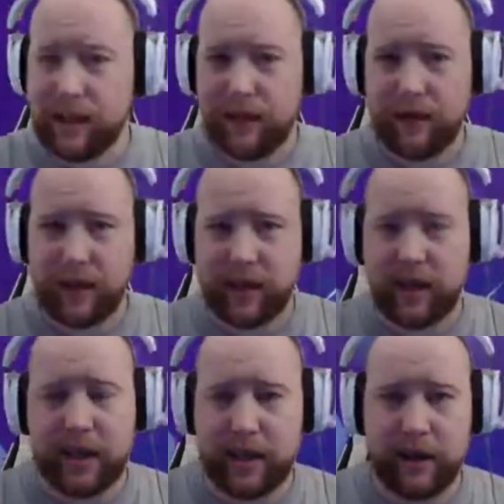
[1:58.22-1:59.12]
give like
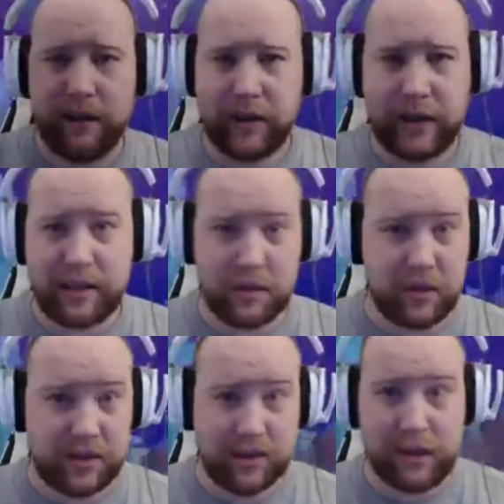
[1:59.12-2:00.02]
any cutoff on that, so
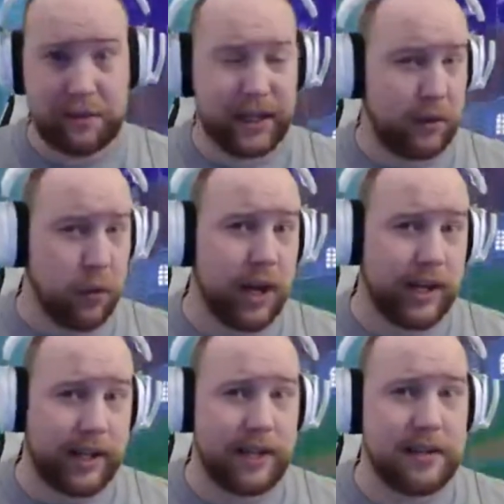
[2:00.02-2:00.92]
just limited
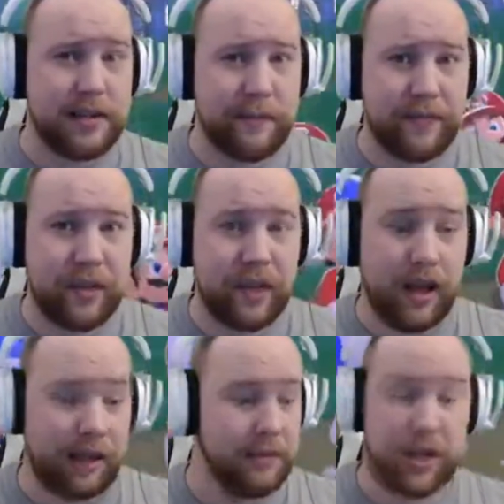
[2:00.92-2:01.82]
quantities.
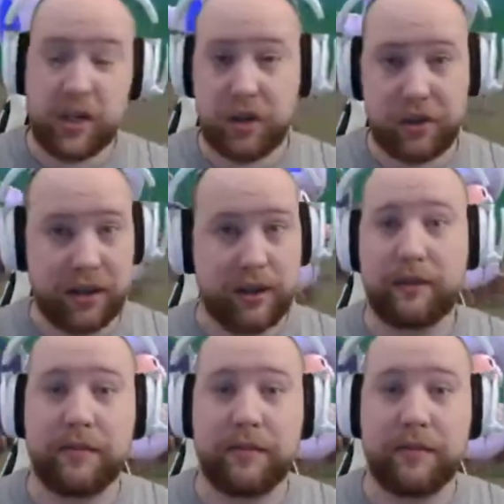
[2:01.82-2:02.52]
I made sure to